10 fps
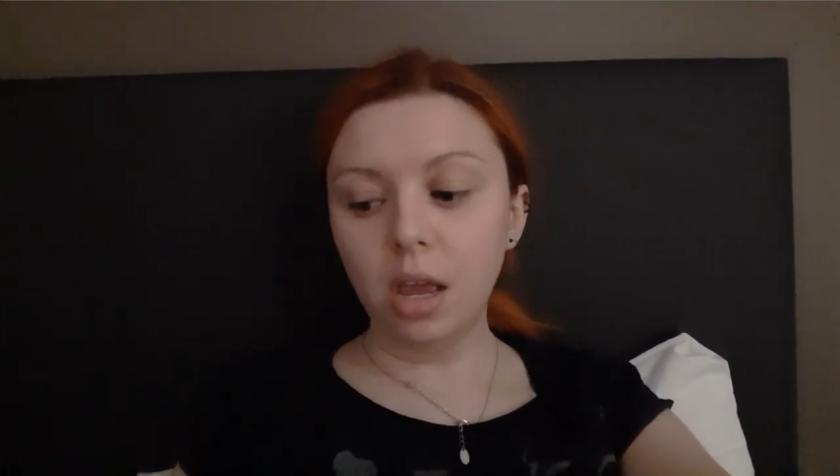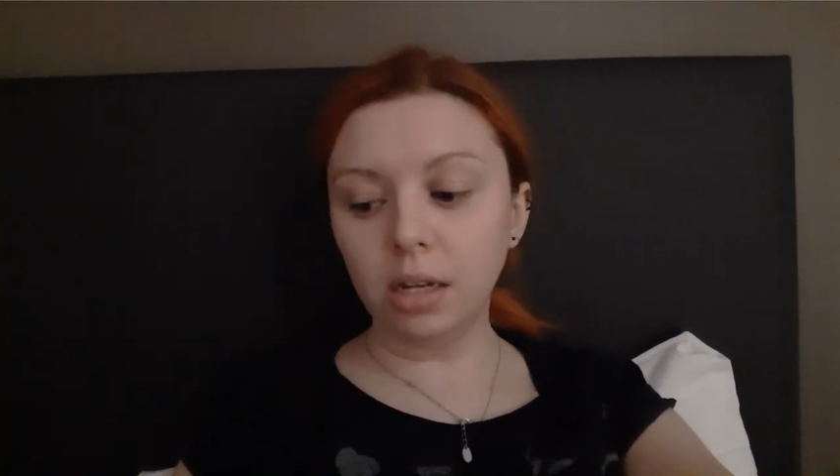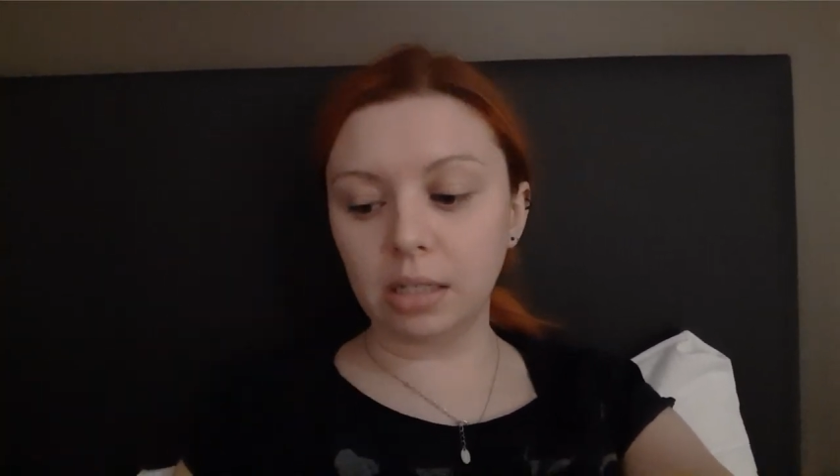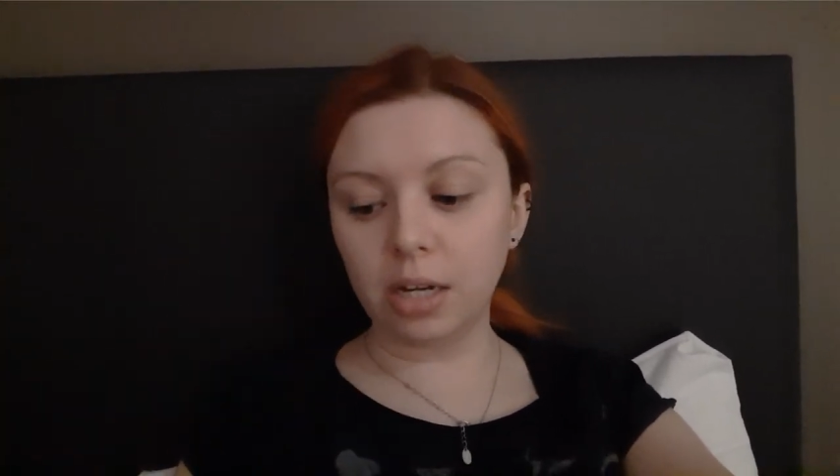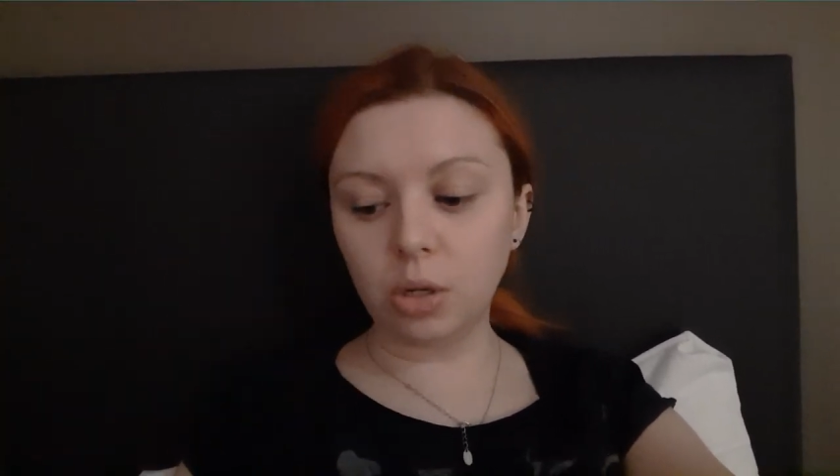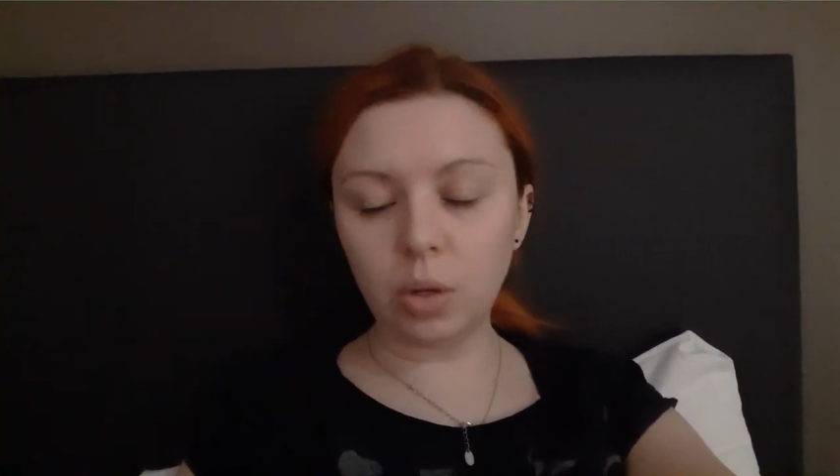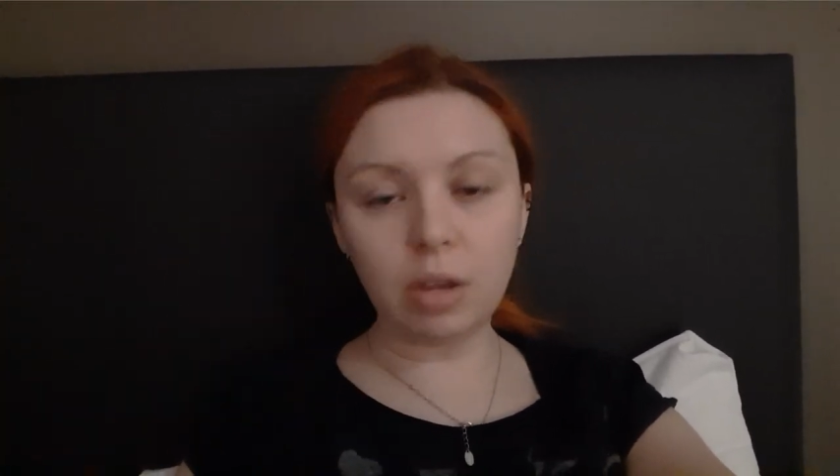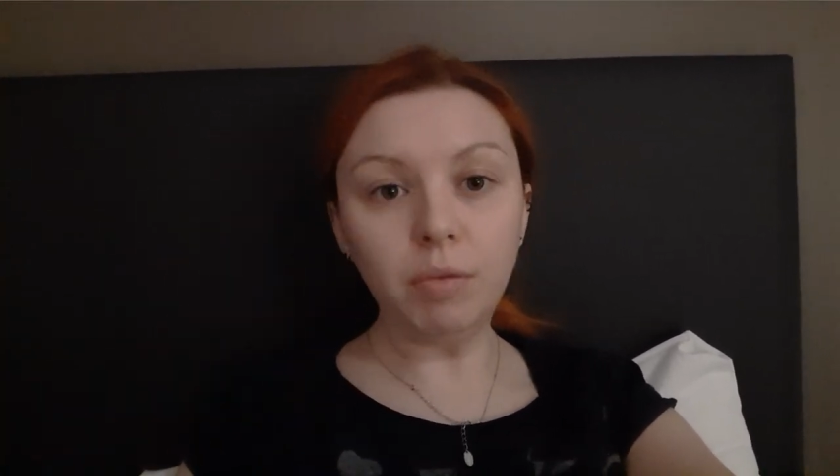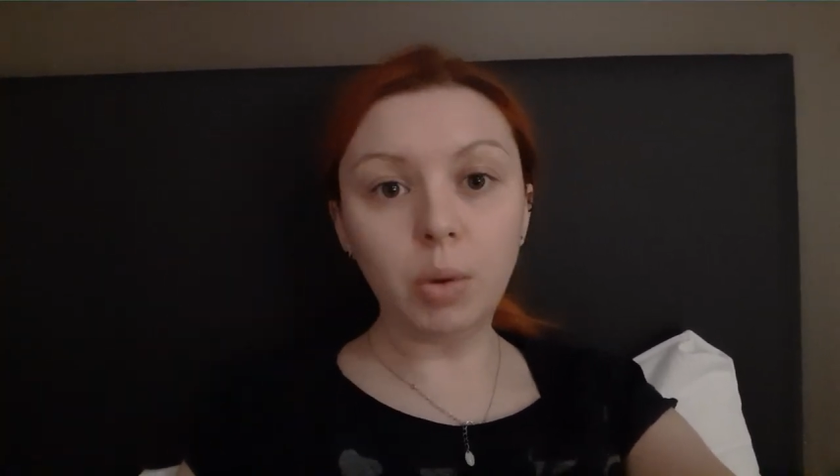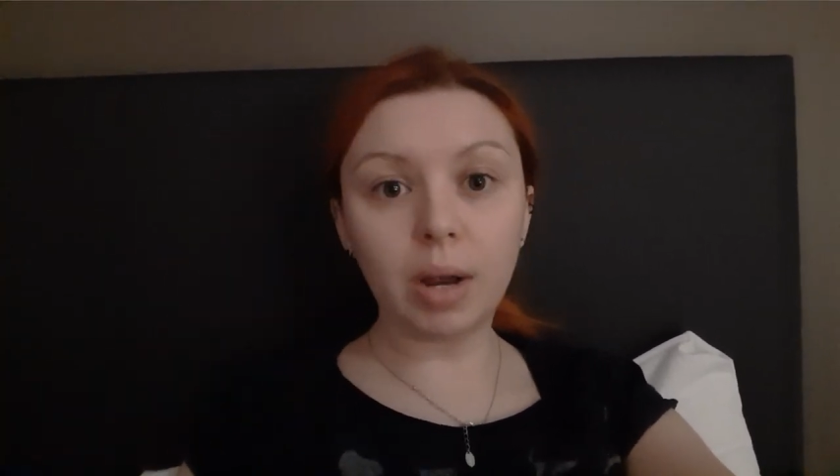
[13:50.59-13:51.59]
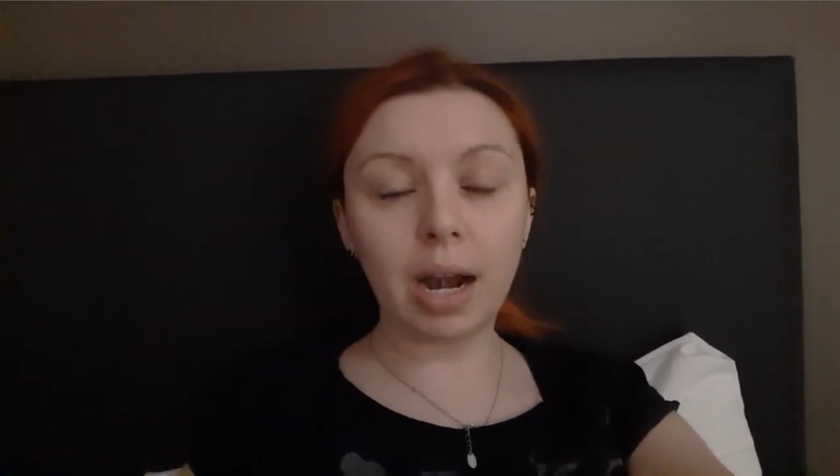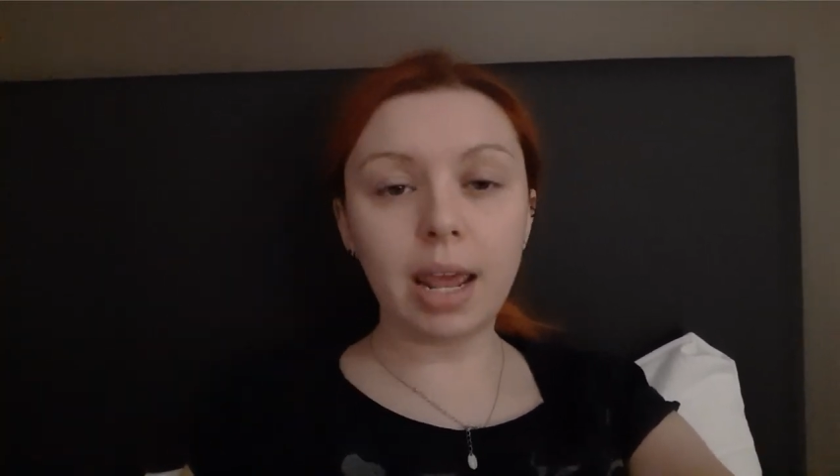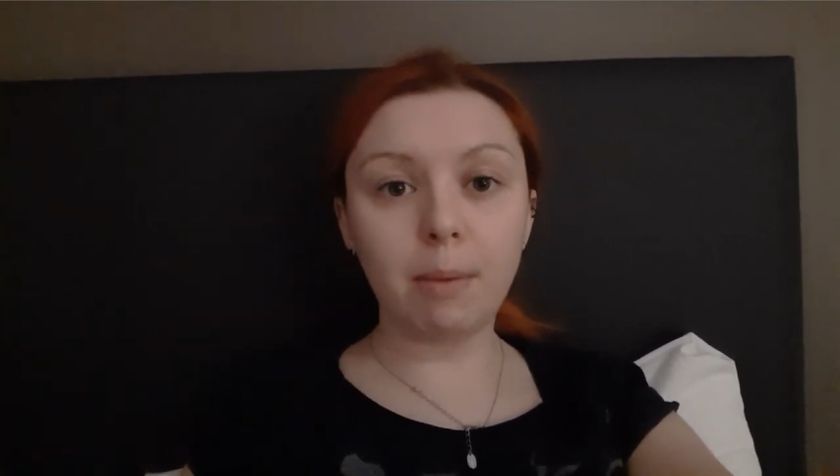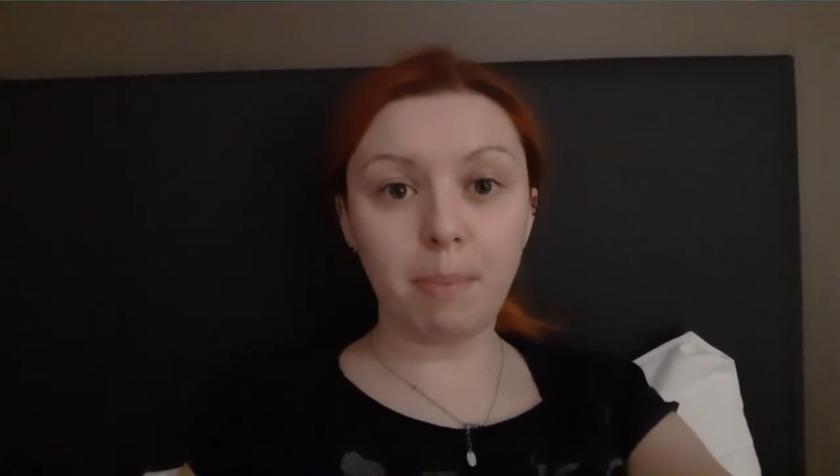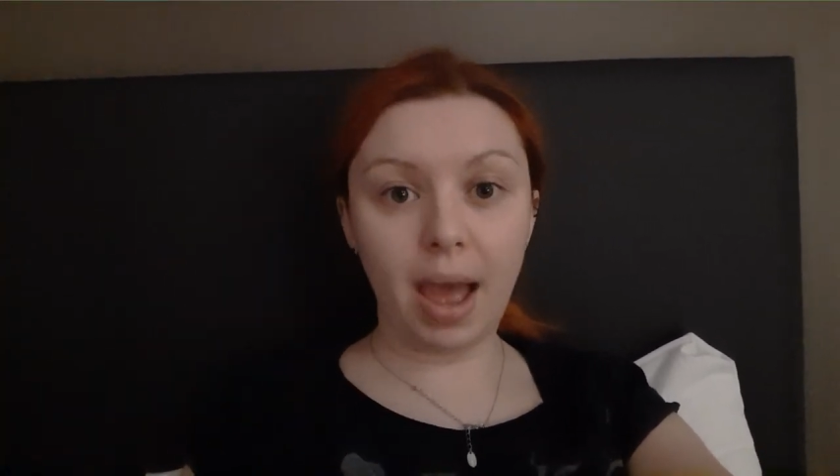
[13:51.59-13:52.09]
because they do give you a
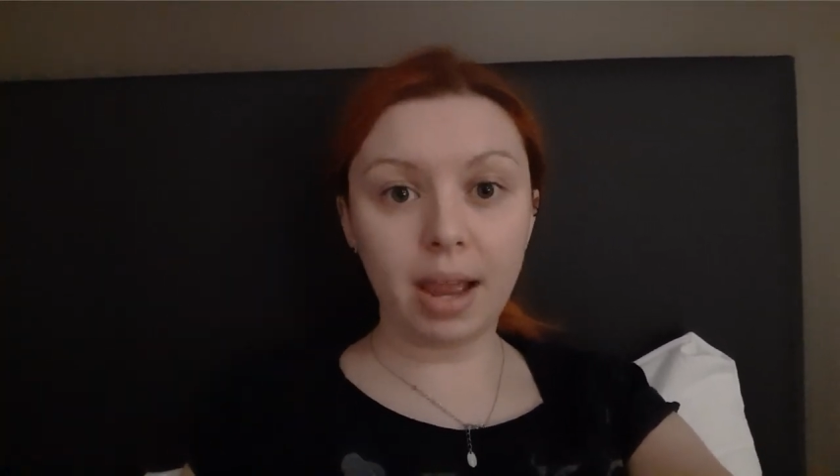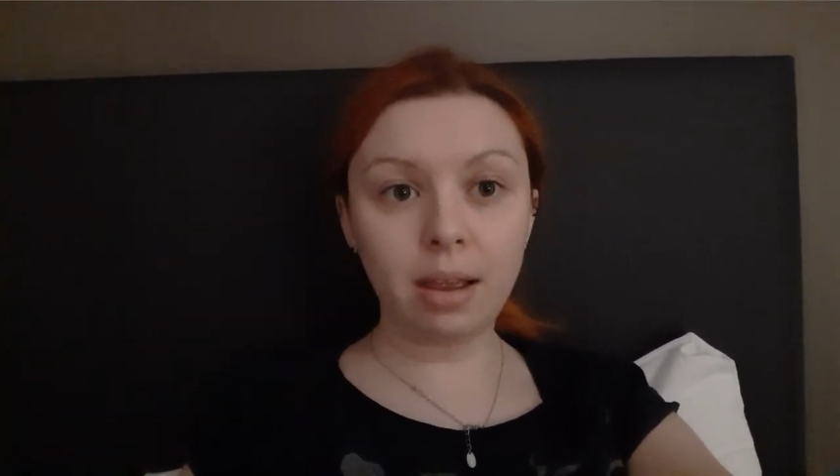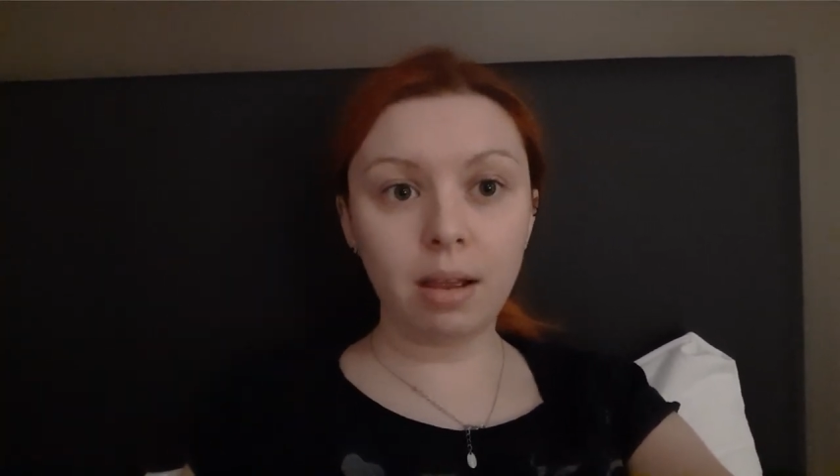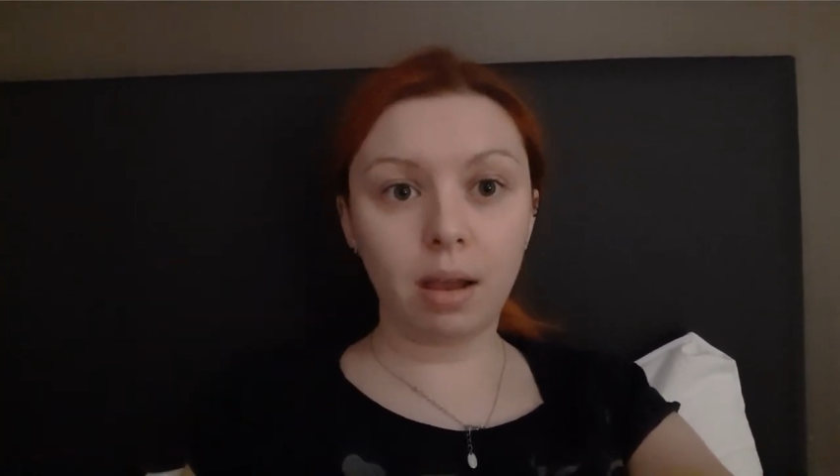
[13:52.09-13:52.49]
clear bag,